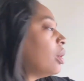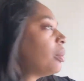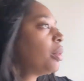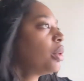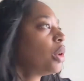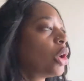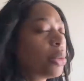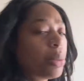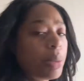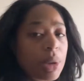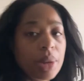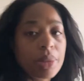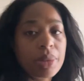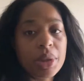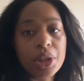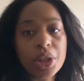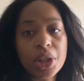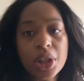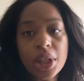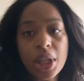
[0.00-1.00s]
I'll open up
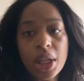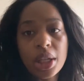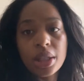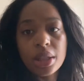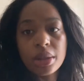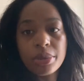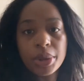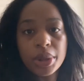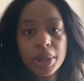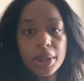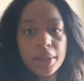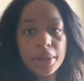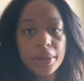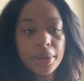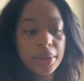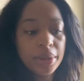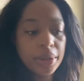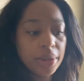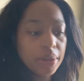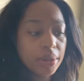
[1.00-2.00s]
the shade a
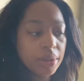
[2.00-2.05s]
bit